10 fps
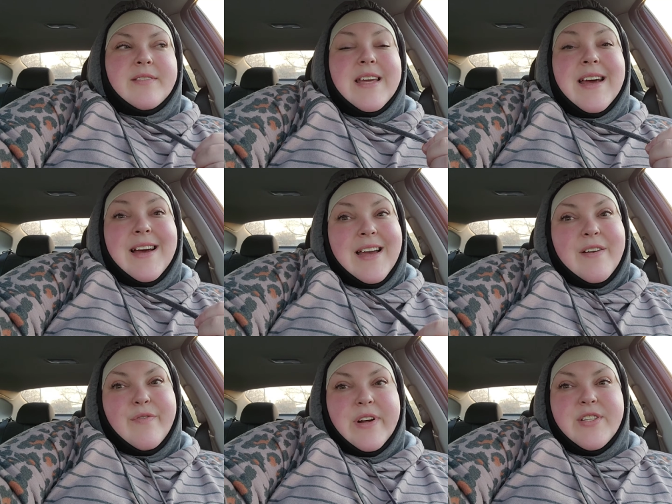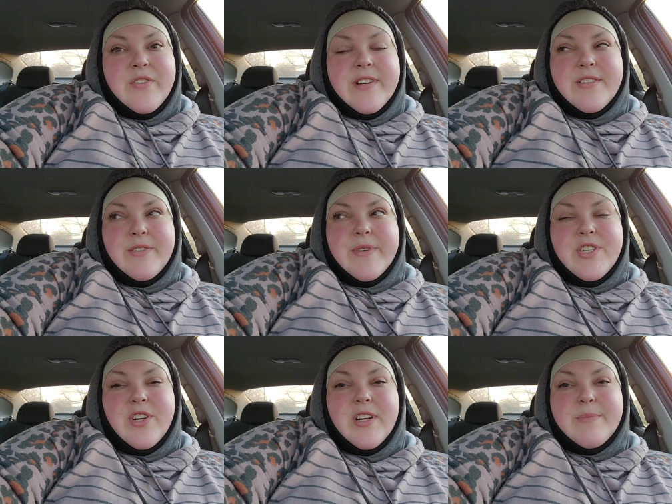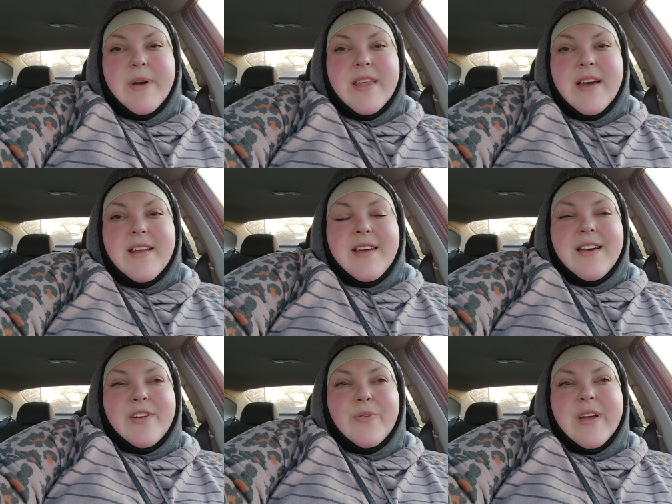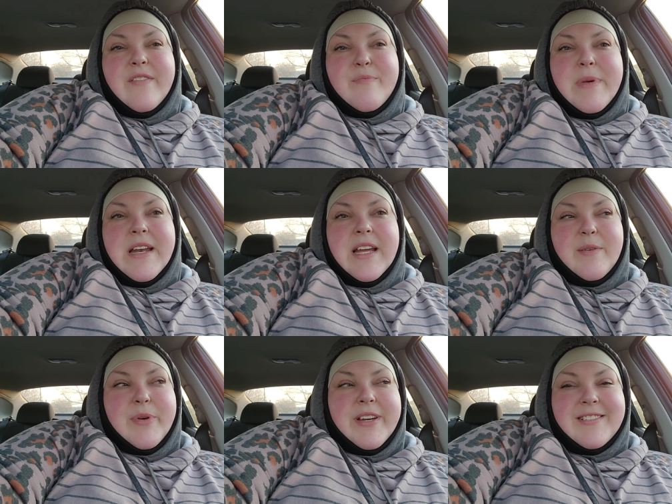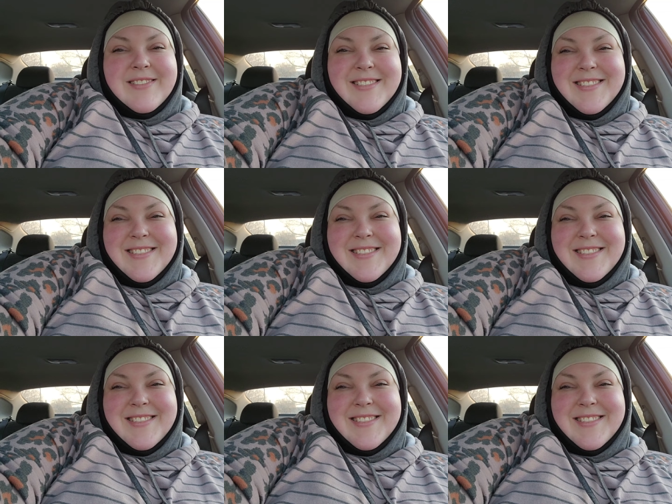Yeah, I have friends. You guys are always shocked by that. I don't have many, but